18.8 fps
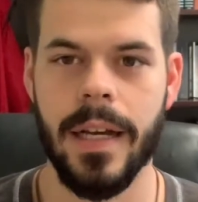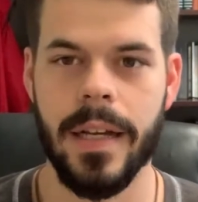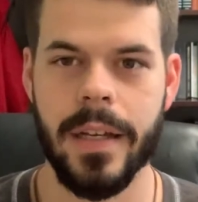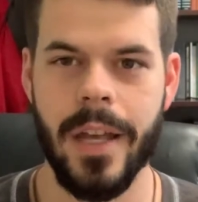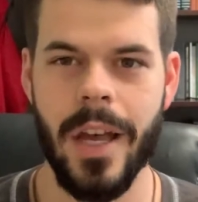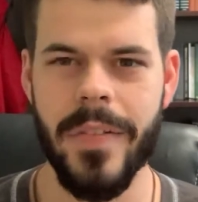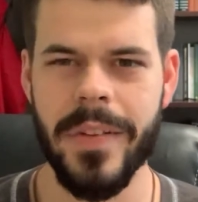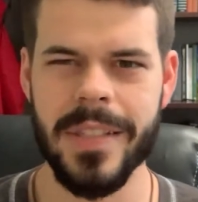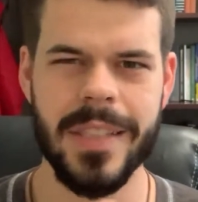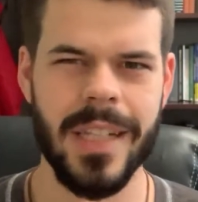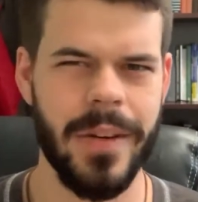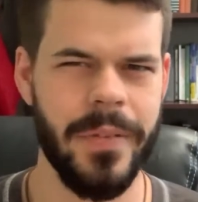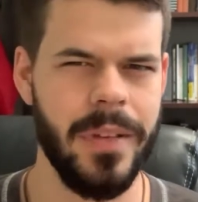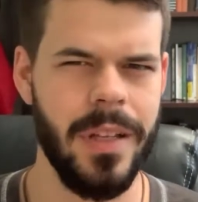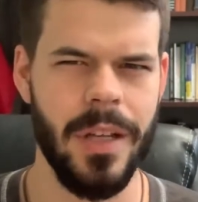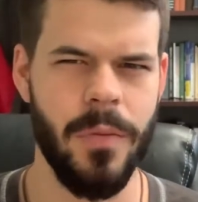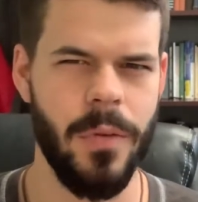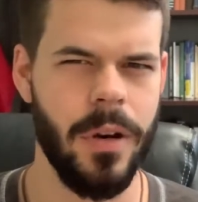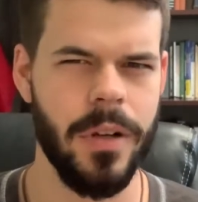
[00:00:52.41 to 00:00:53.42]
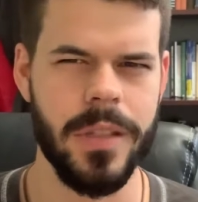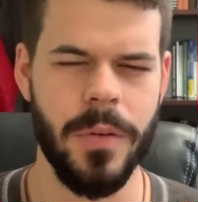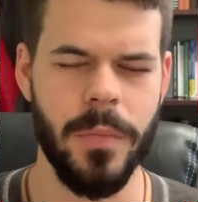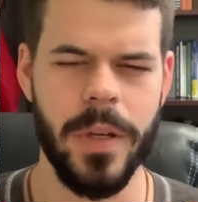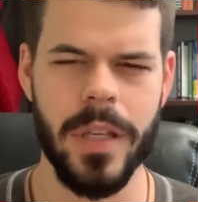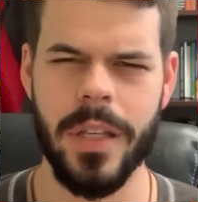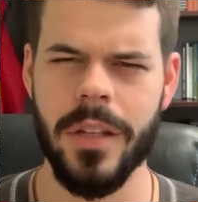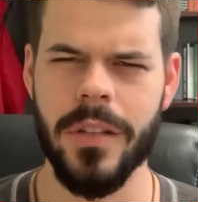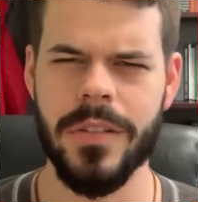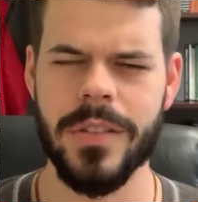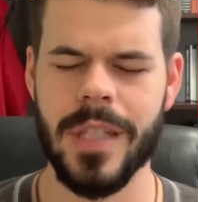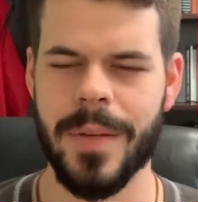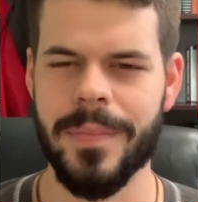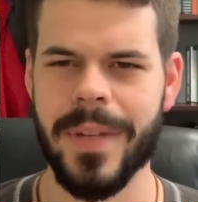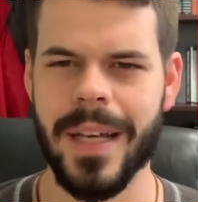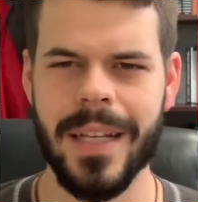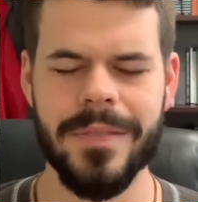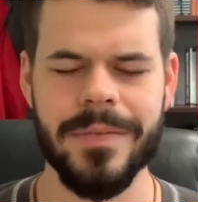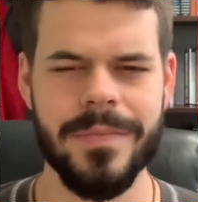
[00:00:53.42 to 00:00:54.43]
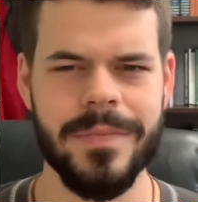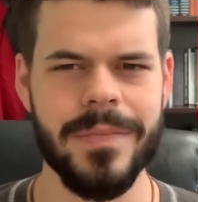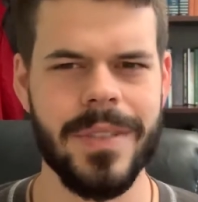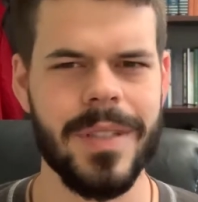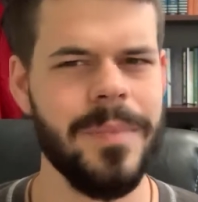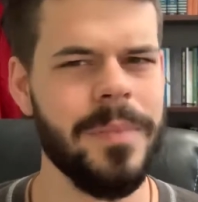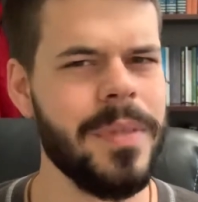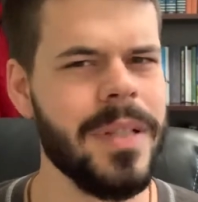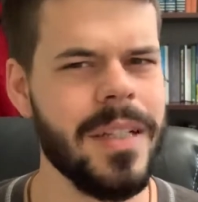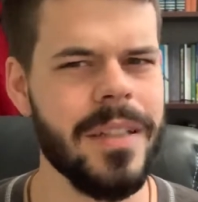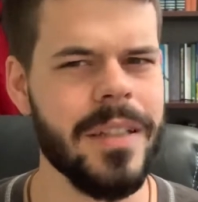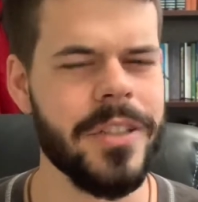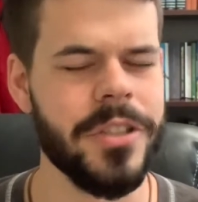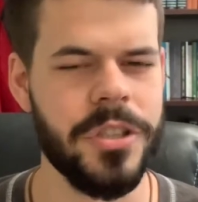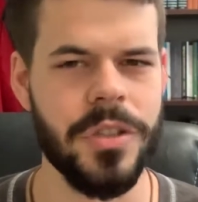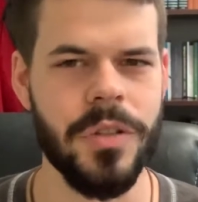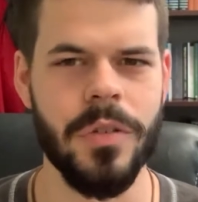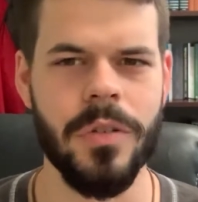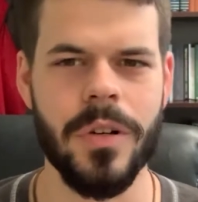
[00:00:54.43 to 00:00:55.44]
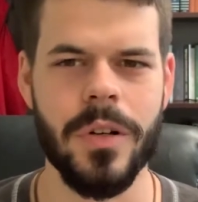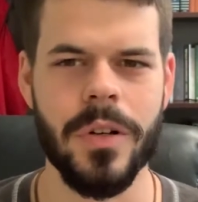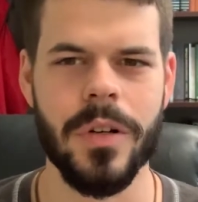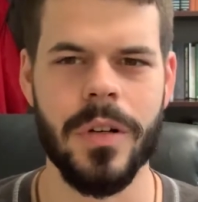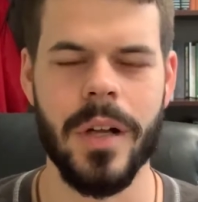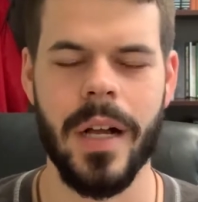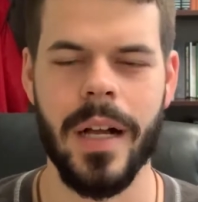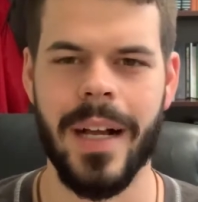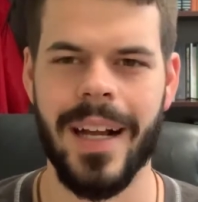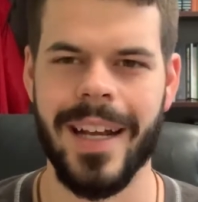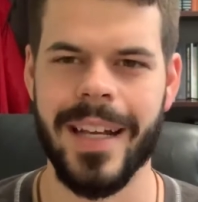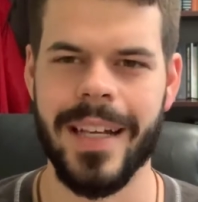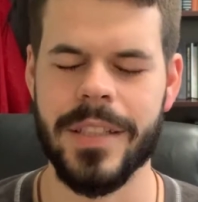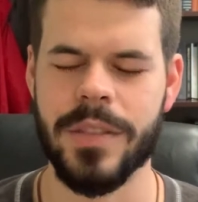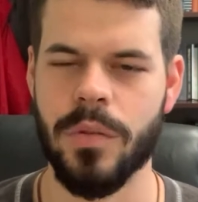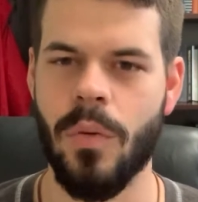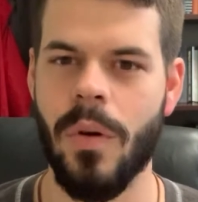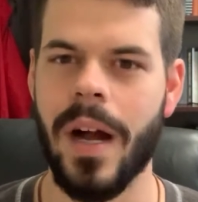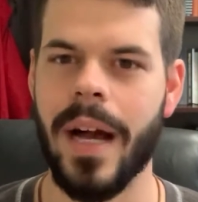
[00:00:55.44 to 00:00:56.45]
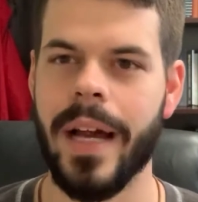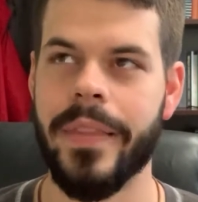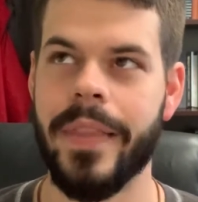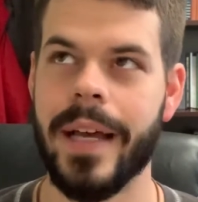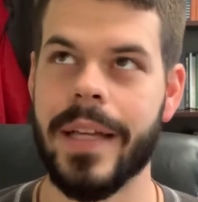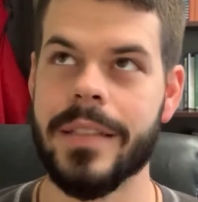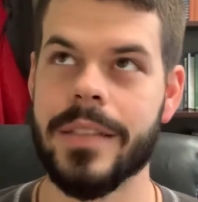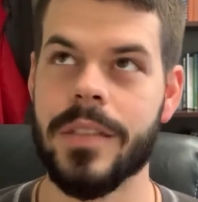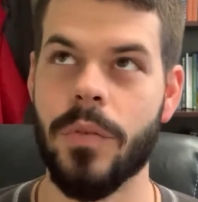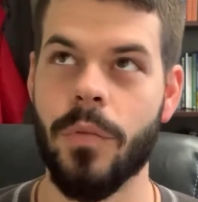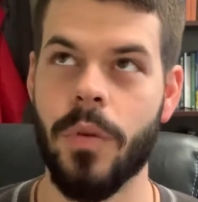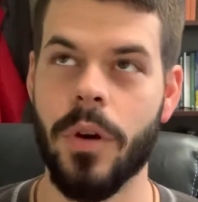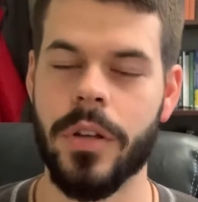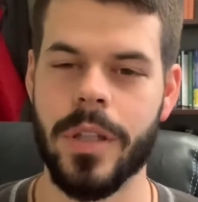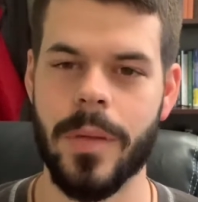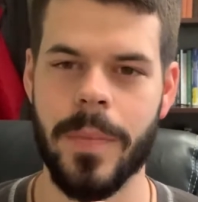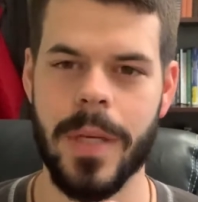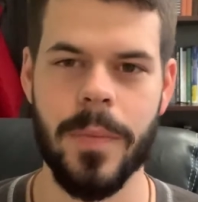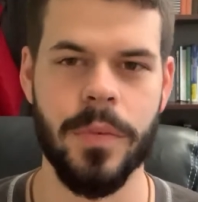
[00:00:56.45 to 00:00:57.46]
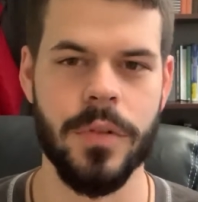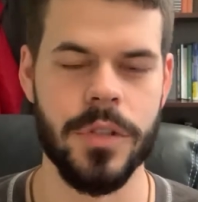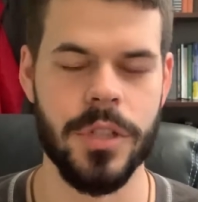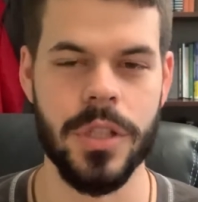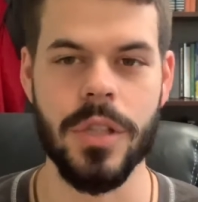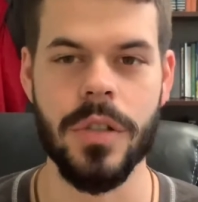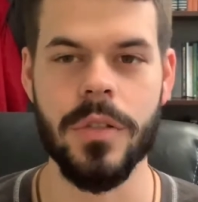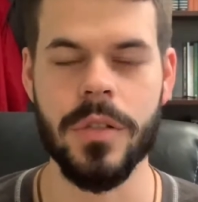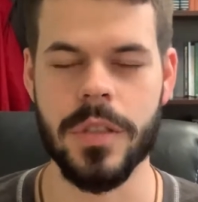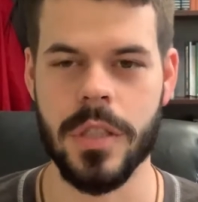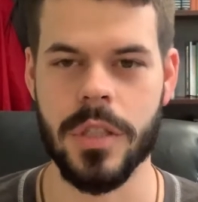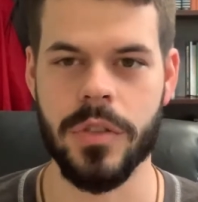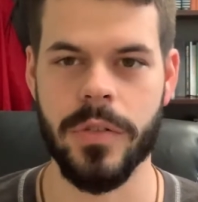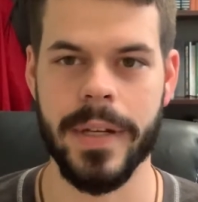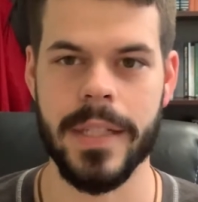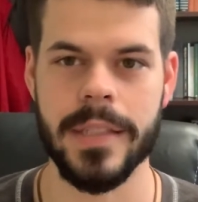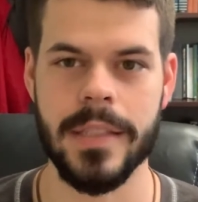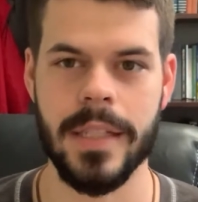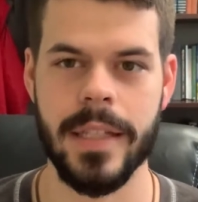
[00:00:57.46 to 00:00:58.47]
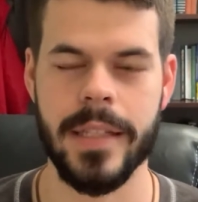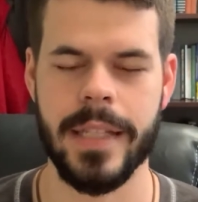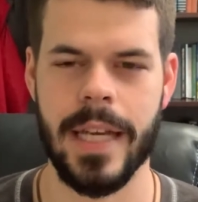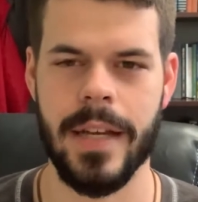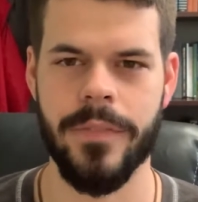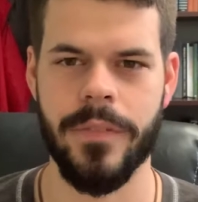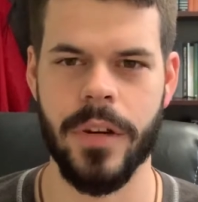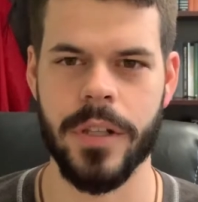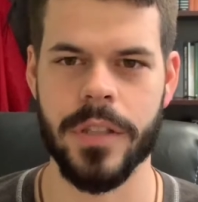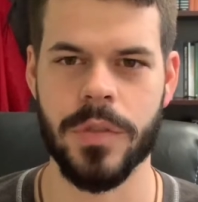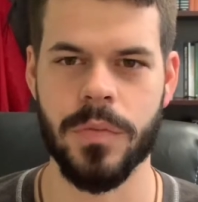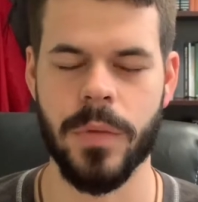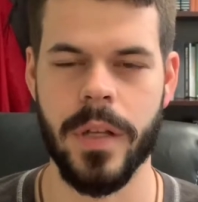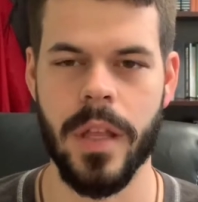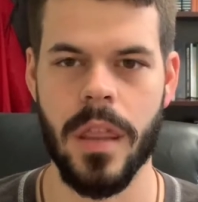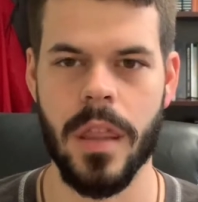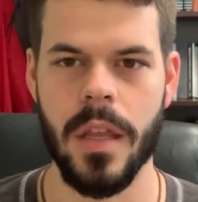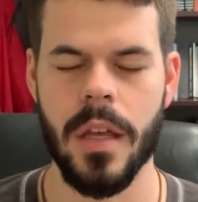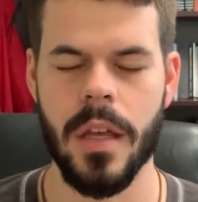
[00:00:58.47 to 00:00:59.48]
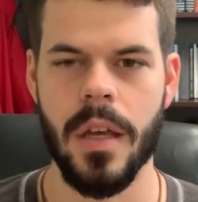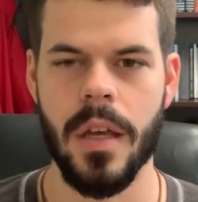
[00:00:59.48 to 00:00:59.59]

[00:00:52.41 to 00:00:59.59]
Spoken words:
Covet's not really a word that we use. I'm not completely sure, I guess, why that's the word that people choose to translate that verse with.